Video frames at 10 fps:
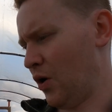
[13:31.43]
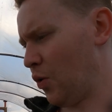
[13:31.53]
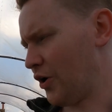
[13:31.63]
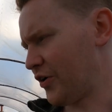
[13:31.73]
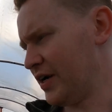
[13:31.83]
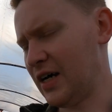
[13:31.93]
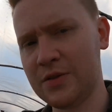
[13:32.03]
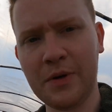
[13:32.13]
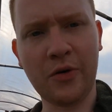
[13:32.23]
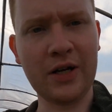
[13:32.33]
Watering has
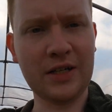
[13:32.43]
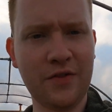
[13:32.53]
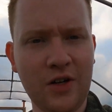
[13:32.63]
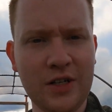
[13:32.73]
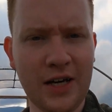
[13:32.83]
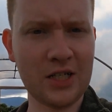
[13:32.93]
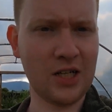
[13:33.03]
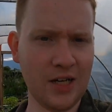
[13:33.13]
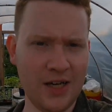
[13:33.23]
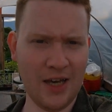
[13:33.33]
been quite difficult
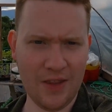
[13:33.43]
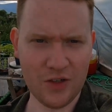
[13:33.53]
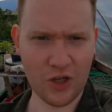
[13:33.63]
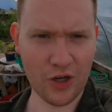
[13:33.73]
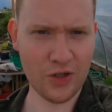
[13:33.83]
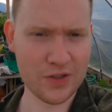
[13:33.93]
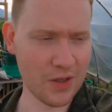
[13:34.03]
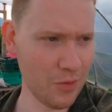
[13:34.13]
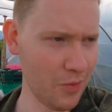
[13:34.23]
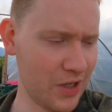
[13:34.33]
actually in the tunnels at
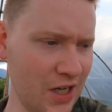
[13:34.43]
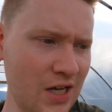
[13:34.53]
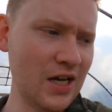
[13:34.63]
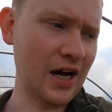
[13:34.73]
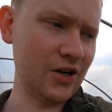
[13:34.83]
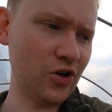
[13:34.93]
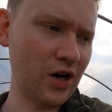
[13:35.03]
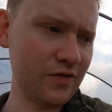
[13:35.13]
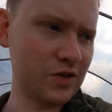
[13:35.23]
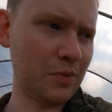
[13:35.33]
the moment. I do
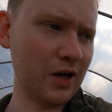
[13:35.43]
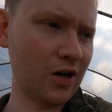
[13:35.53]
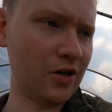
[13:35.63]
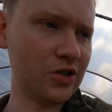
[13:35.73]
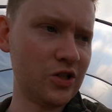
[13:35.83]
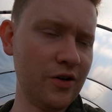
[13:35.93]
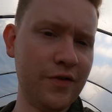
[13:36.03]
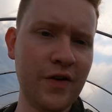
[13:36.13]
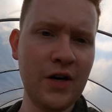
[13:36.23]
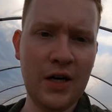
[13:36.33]
have a sprinkler and
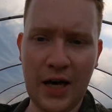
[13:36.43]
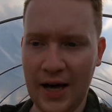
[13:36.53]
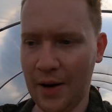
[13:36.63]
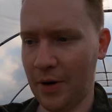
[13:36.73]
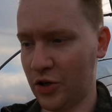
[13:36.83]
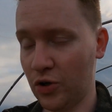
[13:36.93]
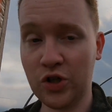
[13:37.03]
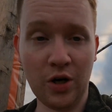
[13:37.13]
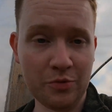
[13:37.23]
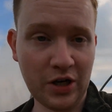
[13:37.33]
stuff. I do
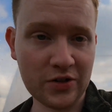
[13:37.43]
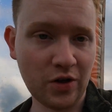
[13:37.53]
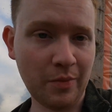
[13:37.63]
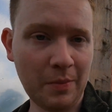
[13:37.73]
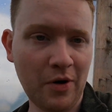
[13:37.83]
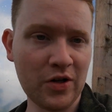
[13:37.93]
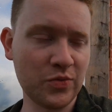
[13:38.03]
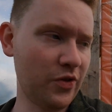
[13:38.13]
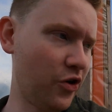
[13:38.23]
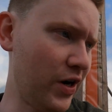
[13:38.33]
top dress all my
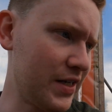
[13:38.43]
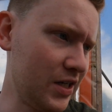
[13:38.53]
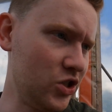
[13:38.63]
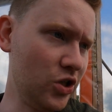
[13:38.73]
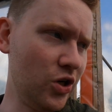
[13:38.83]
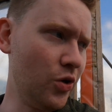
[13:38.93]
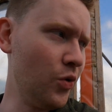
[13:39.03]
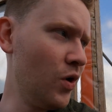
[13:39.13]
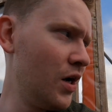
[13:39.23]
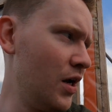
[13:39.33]
pots with grit, as you
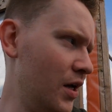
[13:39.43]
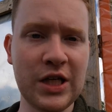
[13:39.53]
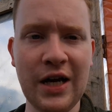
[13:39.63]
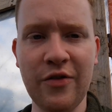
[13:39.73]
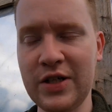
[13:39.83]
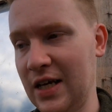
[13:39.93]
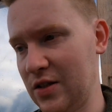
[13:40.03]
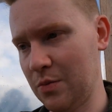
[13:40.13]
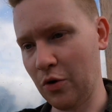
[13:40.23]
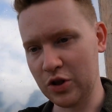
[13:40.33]
know, which kind of
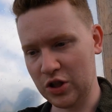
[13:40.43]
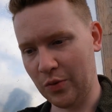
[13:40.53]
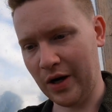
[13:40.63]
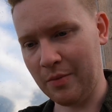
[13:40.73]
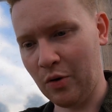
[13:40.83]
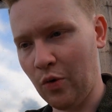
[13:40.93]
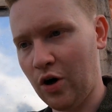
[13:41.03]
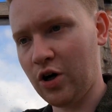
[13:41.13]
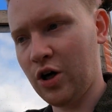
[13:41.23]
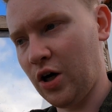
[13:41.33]
retains the moisture when I'm at
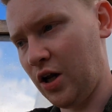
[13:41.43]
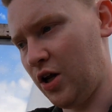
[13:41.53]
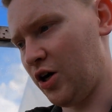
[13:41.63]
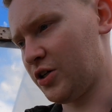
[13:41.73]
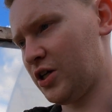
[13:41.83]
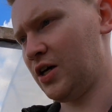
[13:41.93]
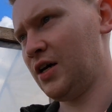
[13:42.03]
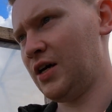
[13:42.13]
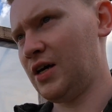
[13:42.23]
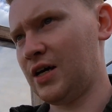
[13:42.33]
work a lot.
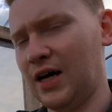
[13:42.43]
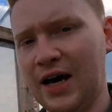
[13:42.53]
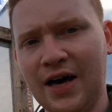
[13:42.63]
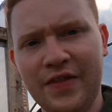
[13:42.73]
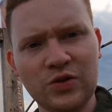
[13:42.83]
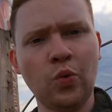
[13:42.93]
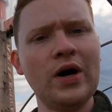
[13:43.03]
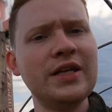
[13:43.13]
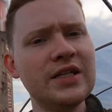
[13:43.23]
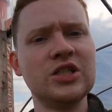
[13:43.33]
This
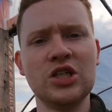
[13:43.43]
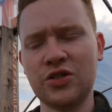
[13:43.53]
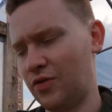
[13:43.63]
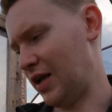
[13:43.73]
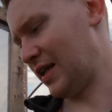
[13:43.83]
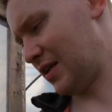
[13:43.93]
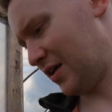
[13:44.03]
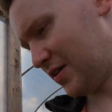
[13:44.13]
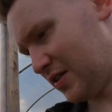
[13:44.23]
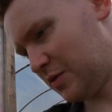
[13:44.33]
wind is just
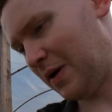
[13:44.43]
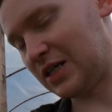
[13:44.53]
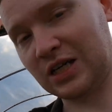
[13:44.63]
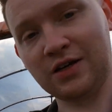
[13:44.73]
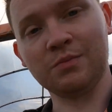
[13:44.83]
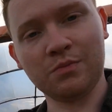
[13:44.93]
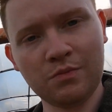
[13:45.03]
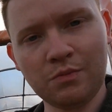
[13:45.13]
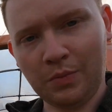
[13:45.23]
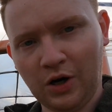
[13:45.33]
relentless, especially
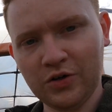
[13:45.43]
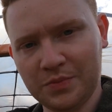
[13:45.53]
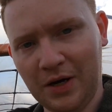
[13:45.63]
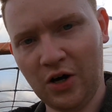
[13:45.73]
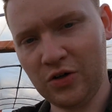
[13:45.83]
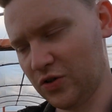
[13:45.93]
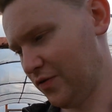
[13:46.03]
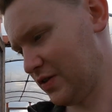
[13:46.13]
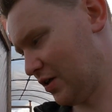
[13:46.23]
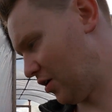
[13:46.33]
because my house,
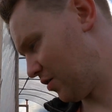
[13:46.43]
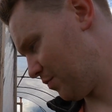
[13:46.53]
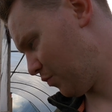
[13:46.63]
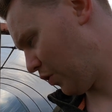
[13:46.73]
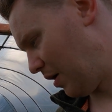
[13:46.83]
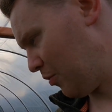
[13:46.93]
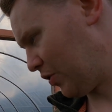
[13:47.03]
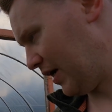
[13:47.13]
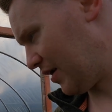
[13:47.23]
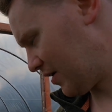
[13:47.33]
obviously, or where I'm
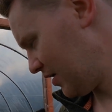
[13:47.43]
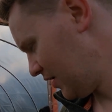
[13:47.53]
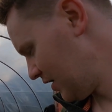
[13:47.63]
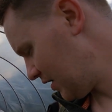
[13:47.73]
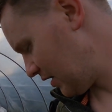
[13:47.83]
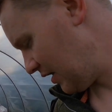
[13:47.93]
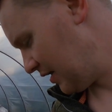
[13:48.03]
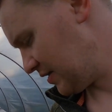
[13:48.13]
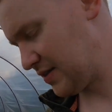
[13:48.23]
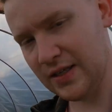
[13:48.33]
located,
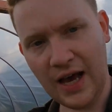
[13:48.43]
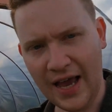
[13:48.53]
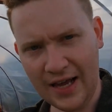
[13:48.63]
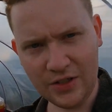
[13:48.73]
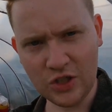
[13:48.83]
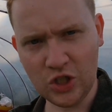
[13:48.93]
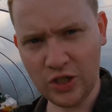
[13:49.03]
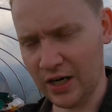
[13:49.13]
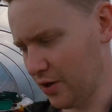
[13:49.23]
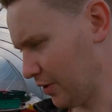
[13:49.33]
is high
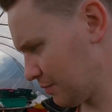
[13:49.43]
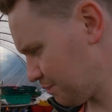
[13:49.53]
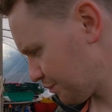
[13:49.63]
altitude anyway.